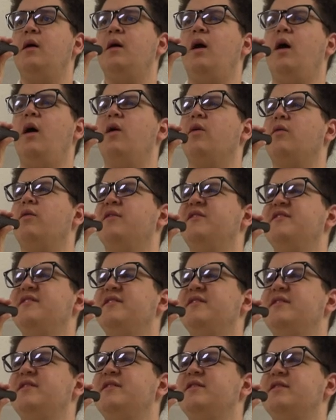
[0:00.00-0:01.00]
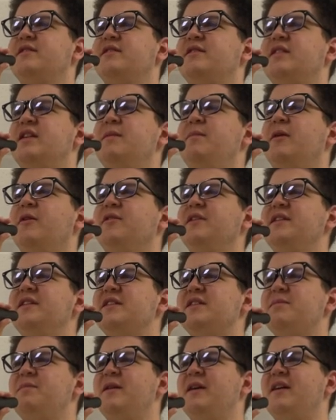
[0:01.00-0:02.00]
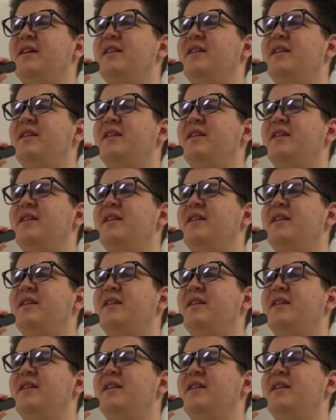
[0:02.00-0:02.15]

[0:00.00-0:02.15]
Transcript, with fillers: Oh, D building disappeared?